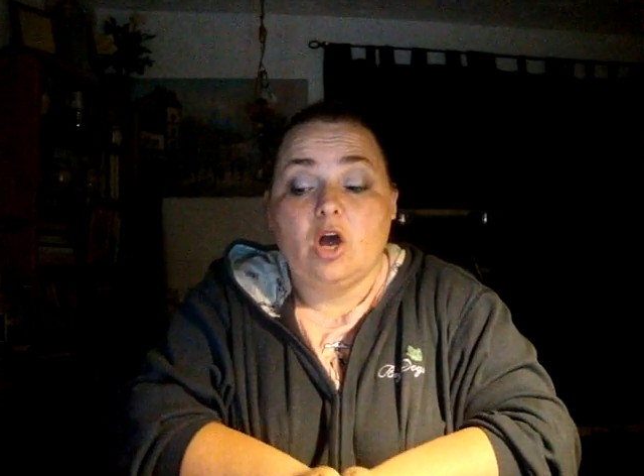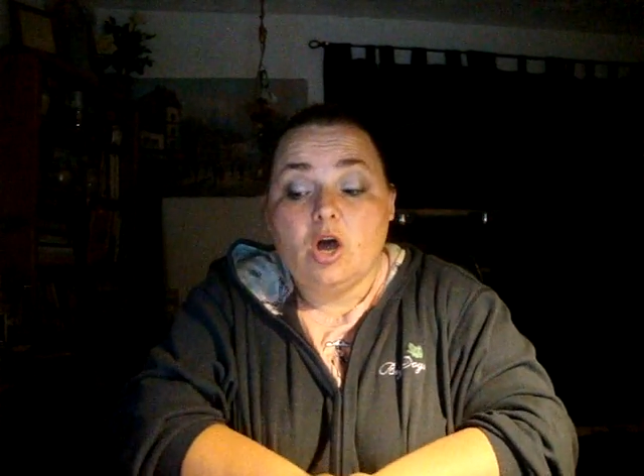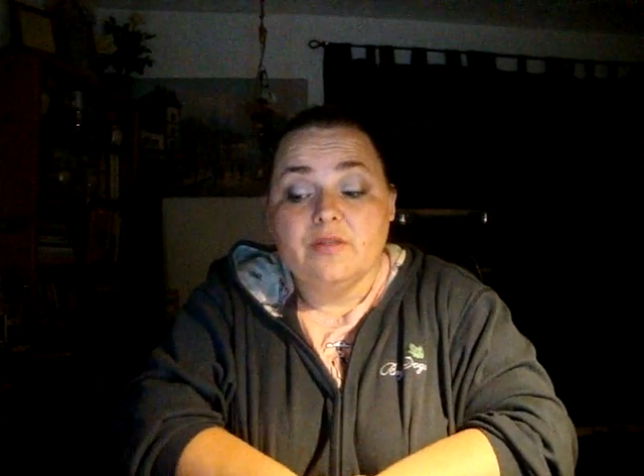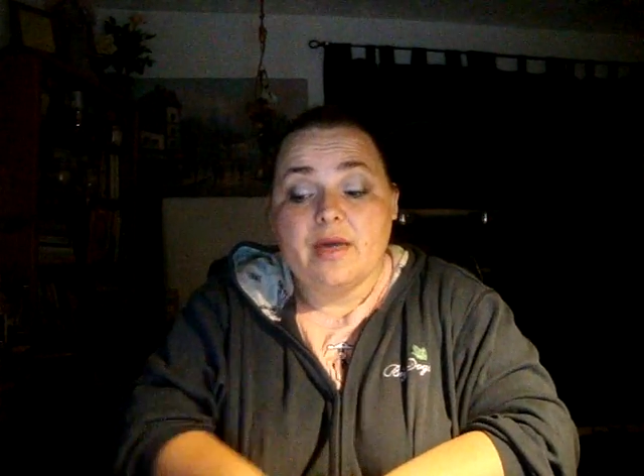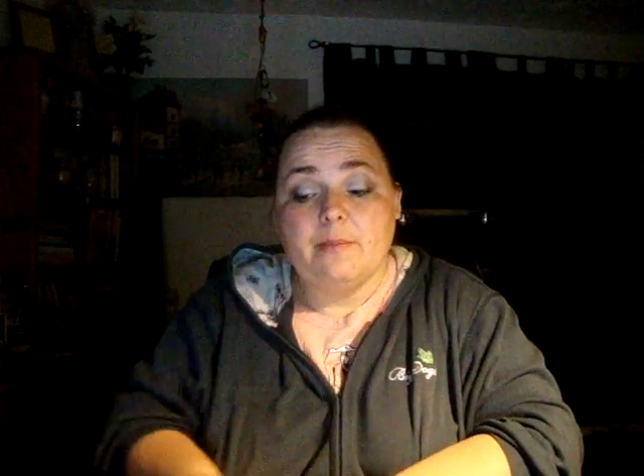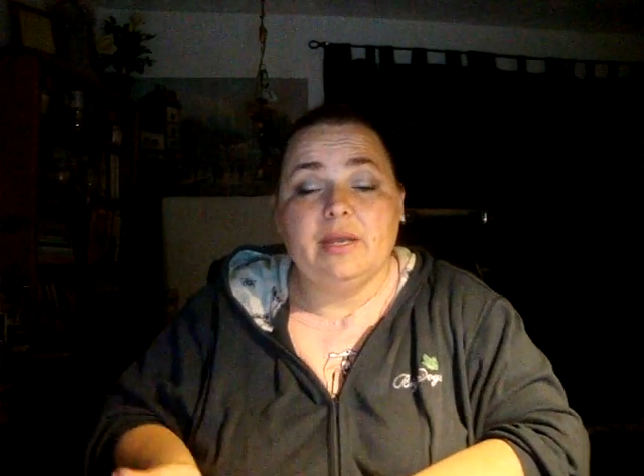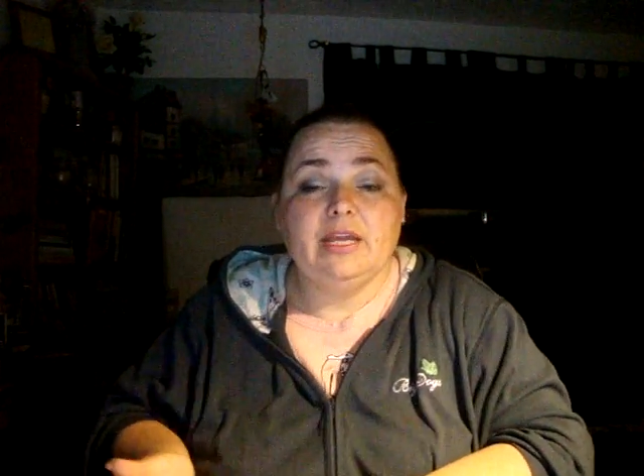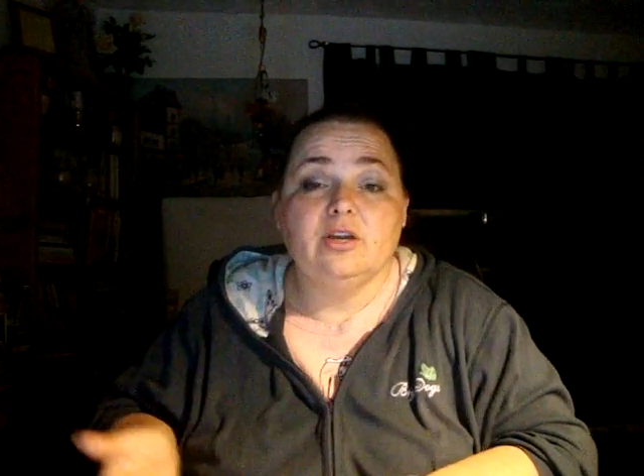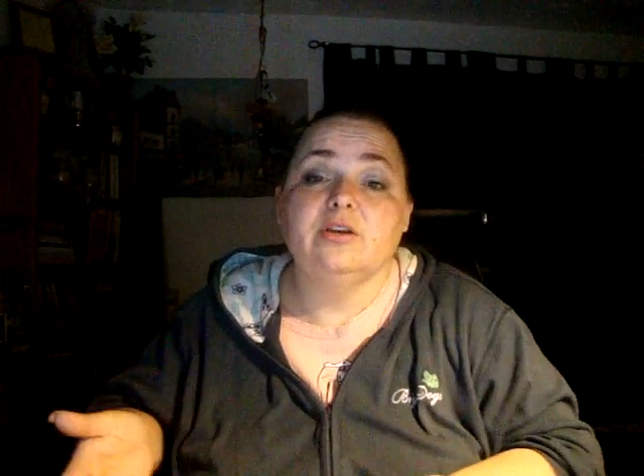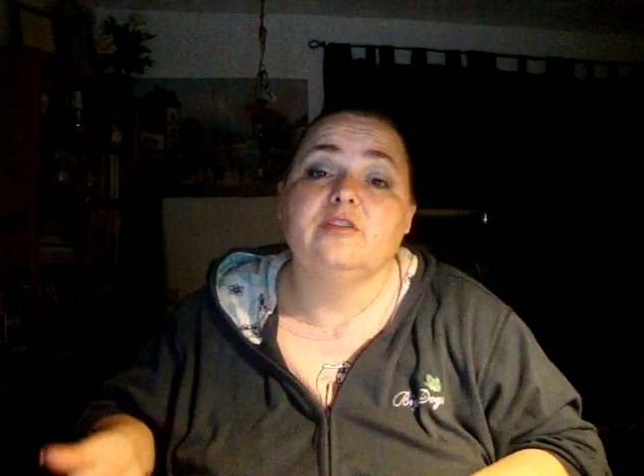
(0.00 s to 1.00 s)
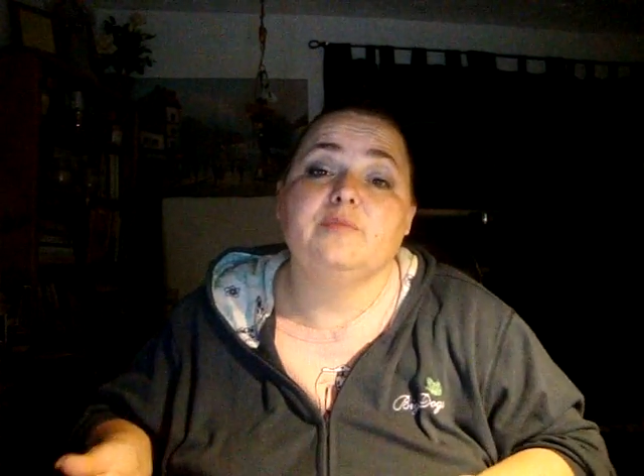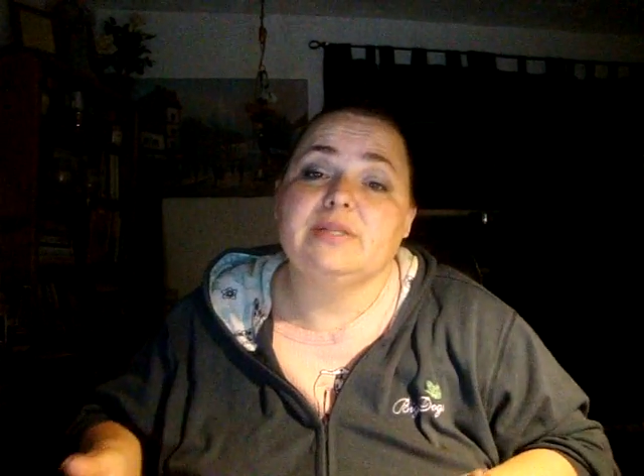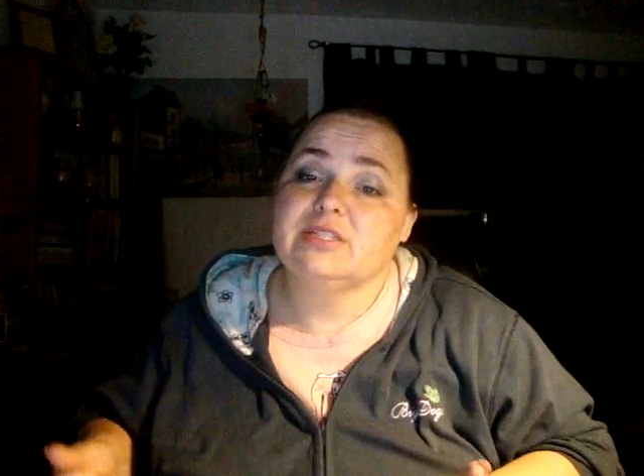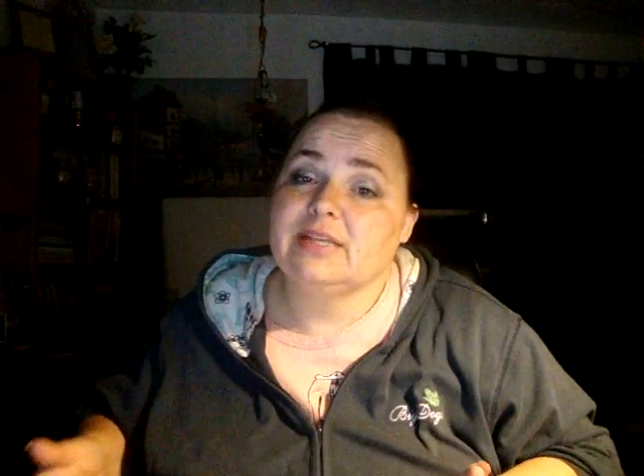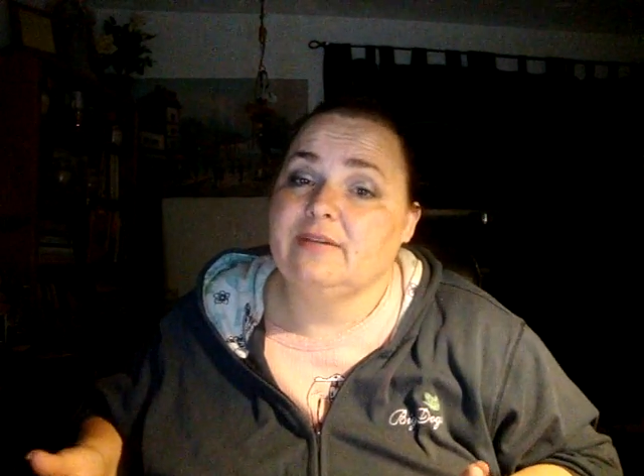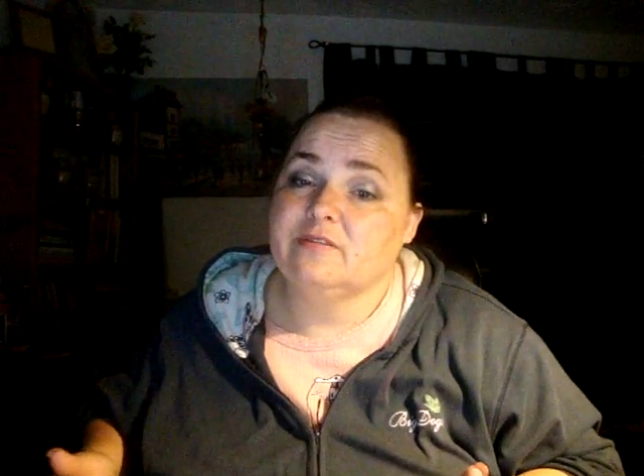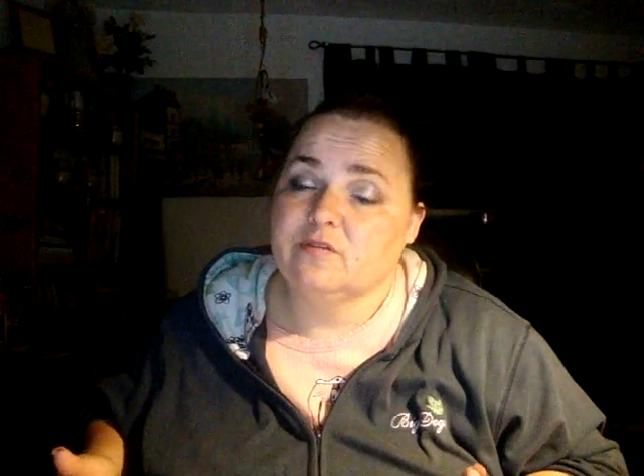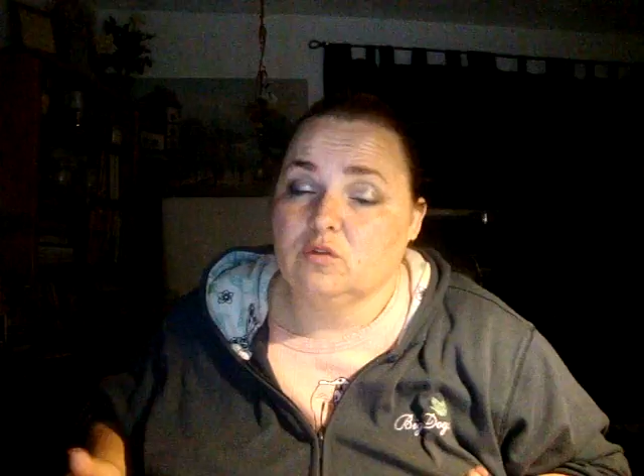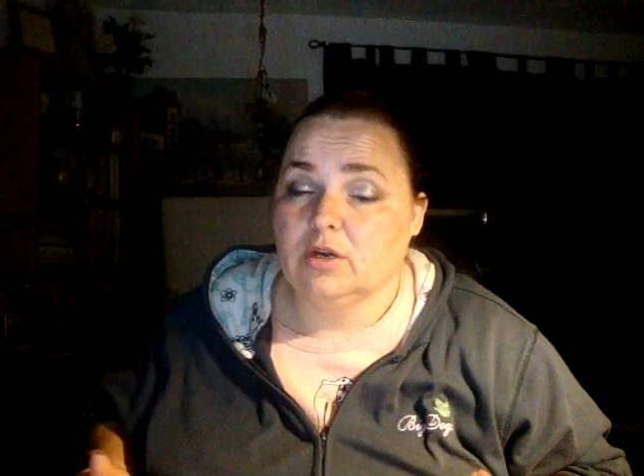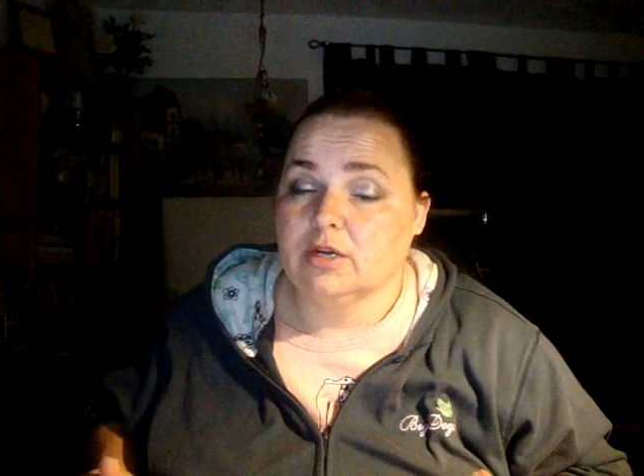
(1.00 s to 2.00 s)
all that money could have been saved
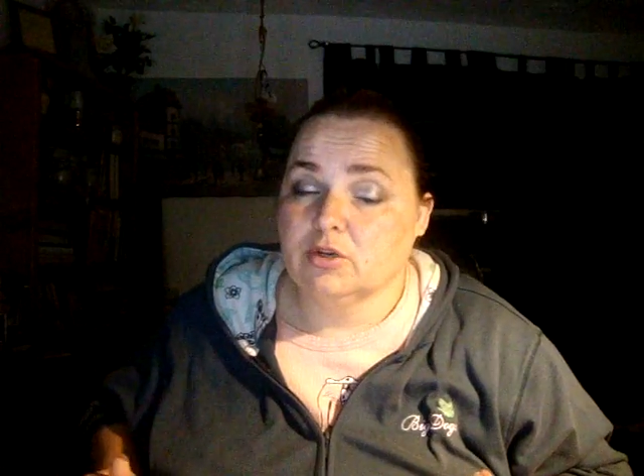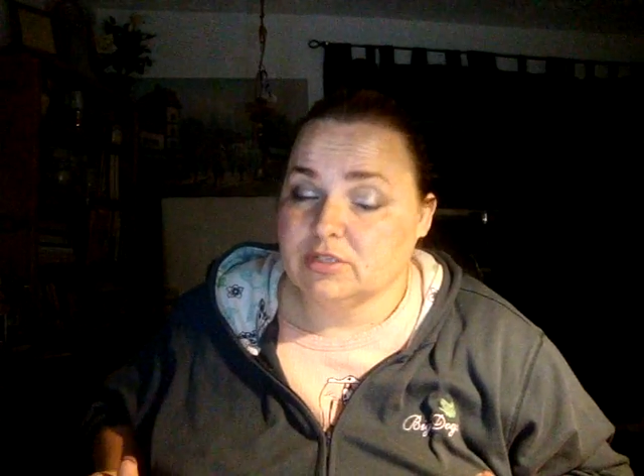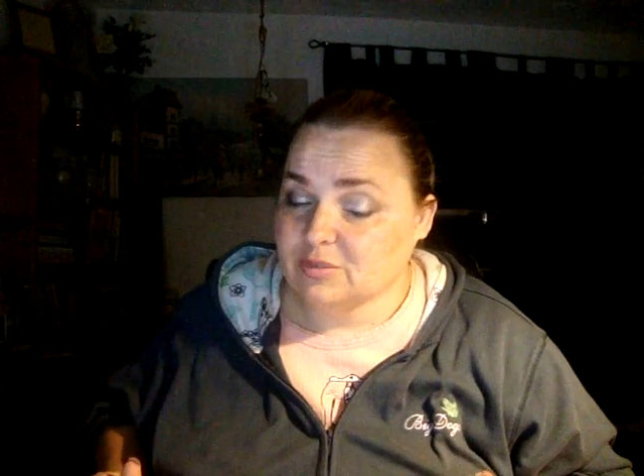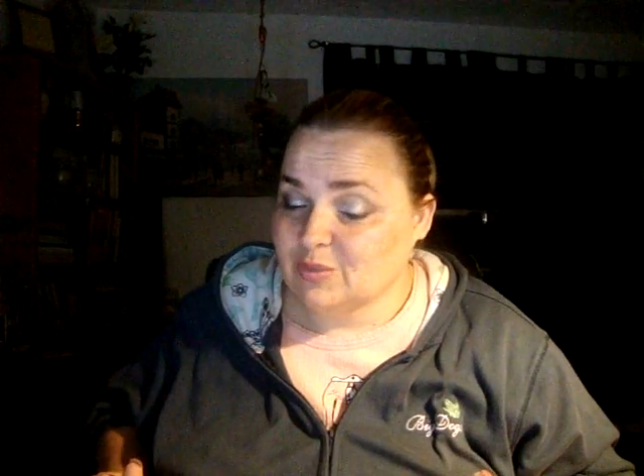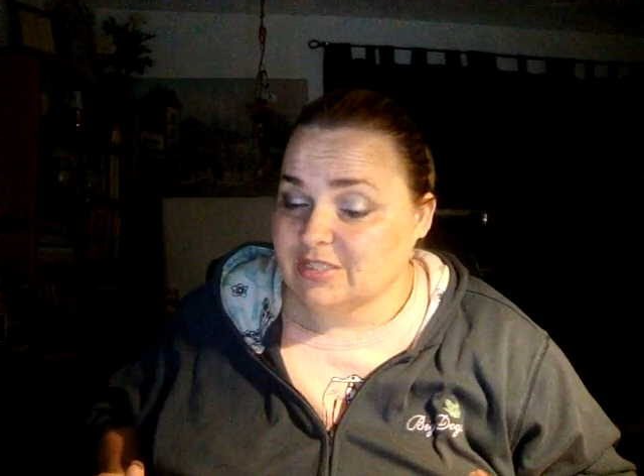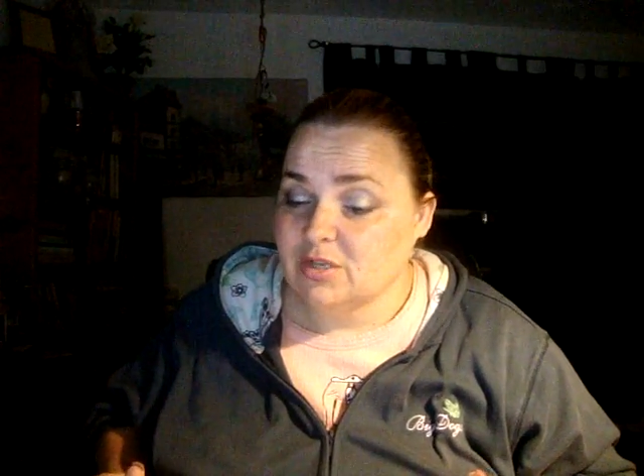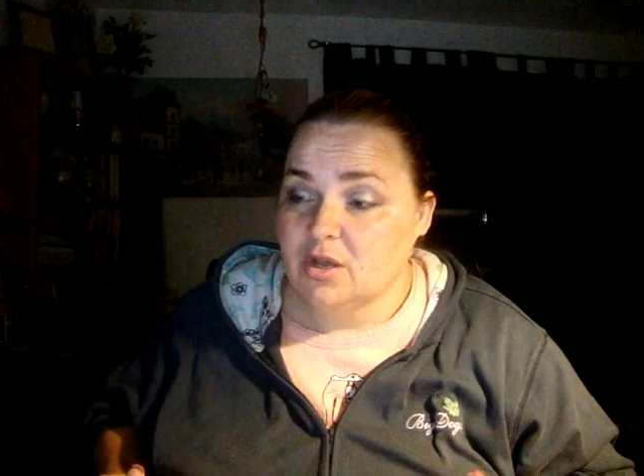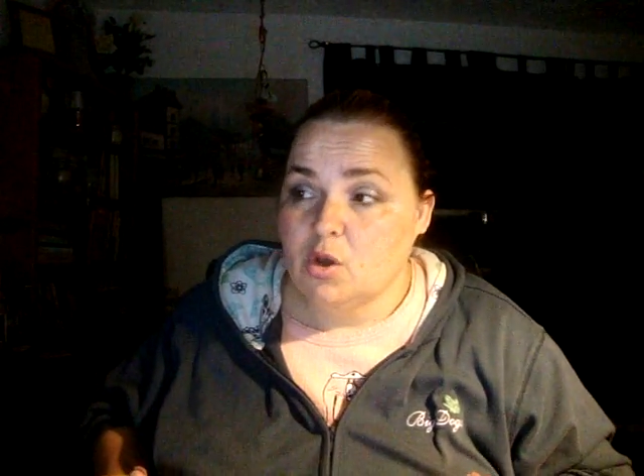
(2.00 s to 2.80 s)
for Christmas